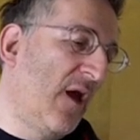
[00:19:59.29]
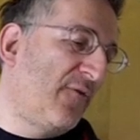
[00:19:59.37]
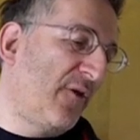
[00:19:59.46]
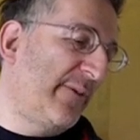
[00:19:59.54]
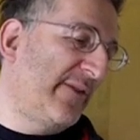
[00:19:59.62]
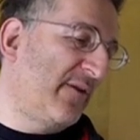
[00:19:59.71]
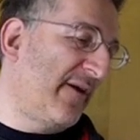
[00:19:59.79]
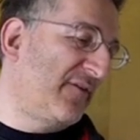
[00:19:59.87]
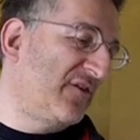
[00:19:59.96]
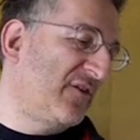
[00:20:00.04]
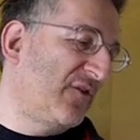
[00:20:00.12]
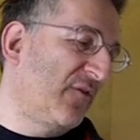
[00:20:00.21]
Following the
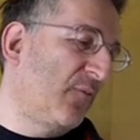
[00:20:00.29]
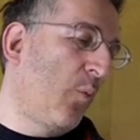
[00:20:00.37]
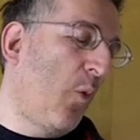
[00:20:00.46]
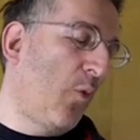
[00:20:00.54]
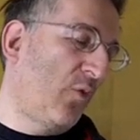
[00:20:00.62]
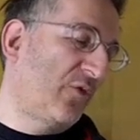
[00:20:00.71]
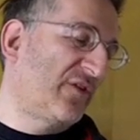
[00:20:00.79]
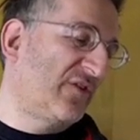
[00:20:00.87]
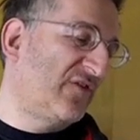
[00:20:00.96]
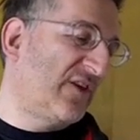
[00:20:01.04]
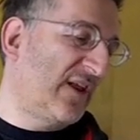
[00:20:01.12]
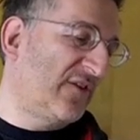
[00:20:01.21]
ravages of wars
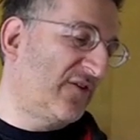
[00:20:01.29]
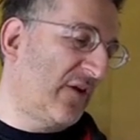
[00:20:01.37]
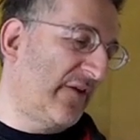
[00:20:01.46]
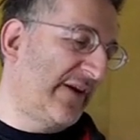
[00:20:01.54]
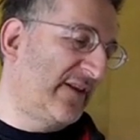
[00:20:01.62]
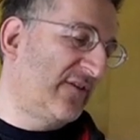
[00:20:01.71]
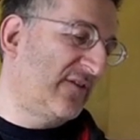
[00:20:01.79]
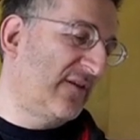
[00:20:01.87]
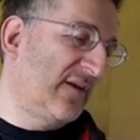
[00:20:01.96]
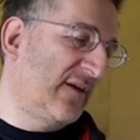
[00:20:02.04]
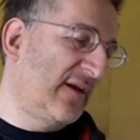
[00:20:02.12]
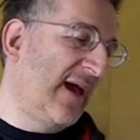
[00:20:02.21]
and genocides,
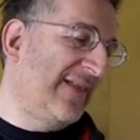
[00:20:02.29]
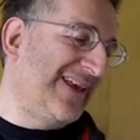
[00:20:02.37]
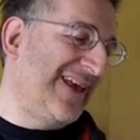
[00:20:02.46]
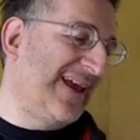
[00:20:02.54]
the